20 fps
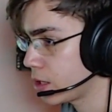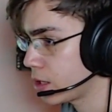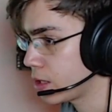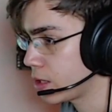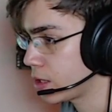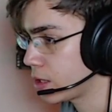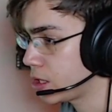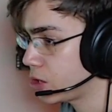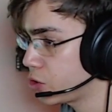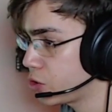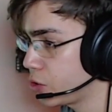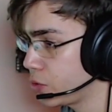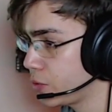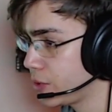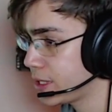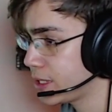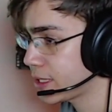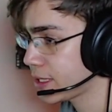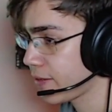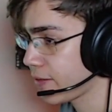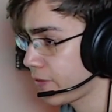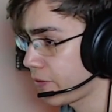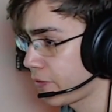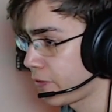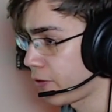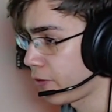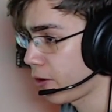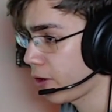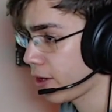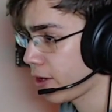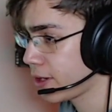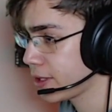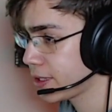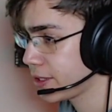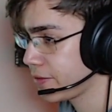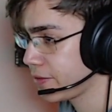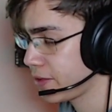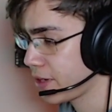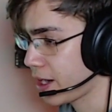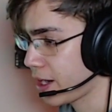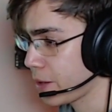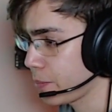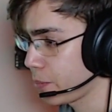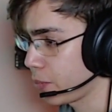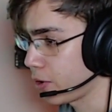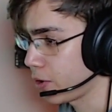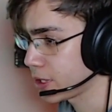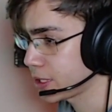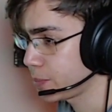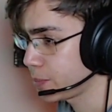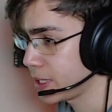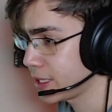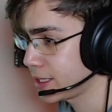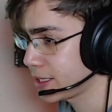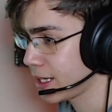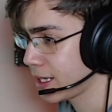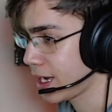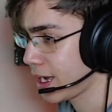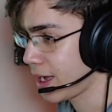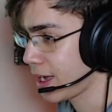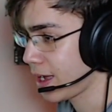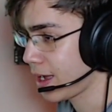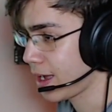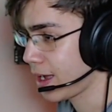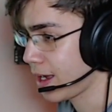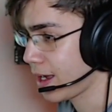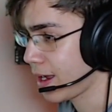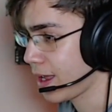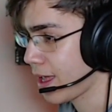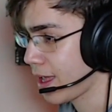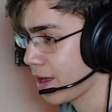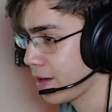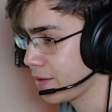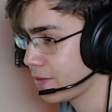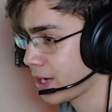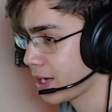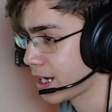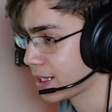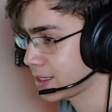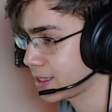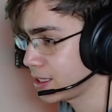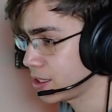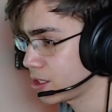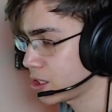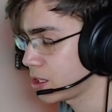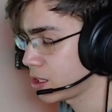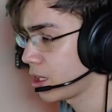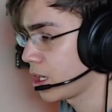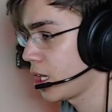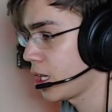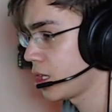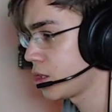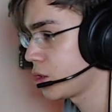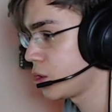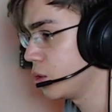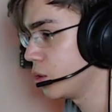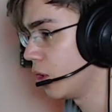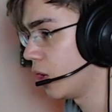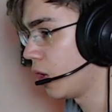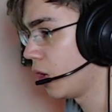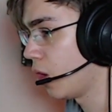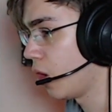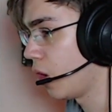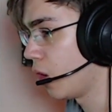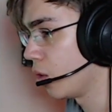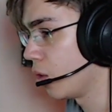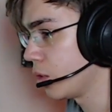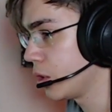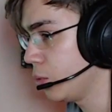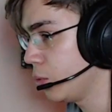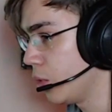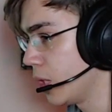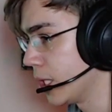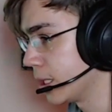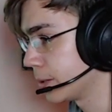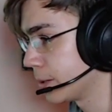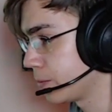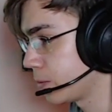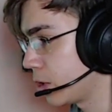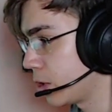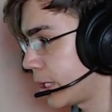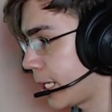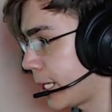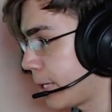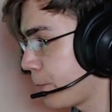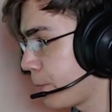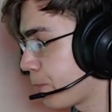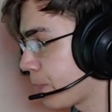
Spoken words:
the truth is 4 DVI ports, but I have access to only one. Okay,